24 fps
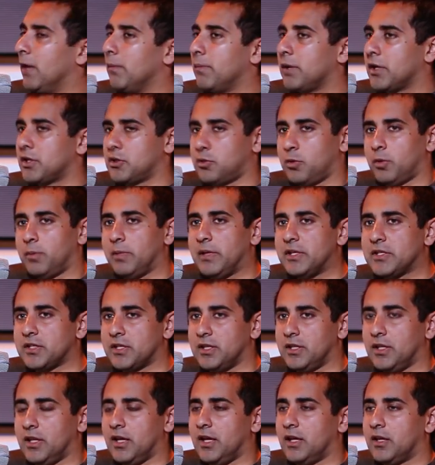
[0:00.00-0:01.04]
because we're
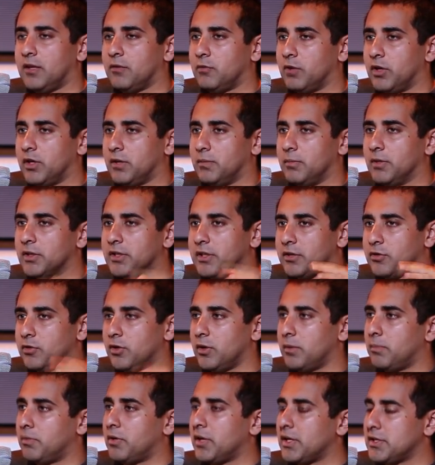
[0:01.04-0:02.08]
basically like running
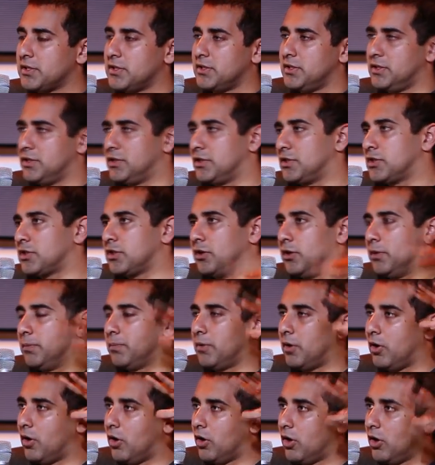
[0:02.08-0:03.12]
multi-threaded processes to
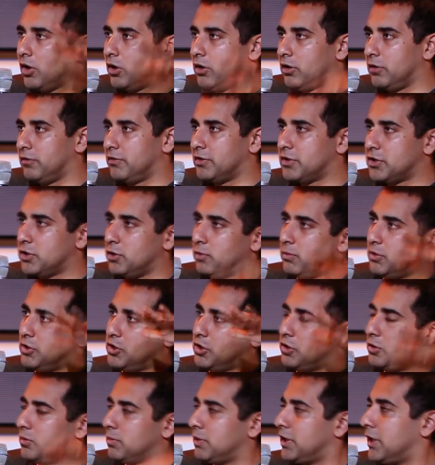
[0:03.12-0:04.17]
slurp all of this human
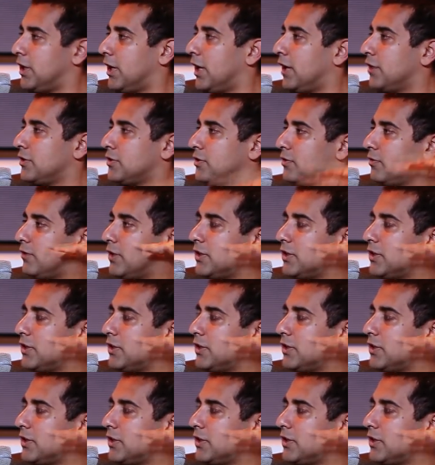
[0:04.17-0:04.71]
genome data out of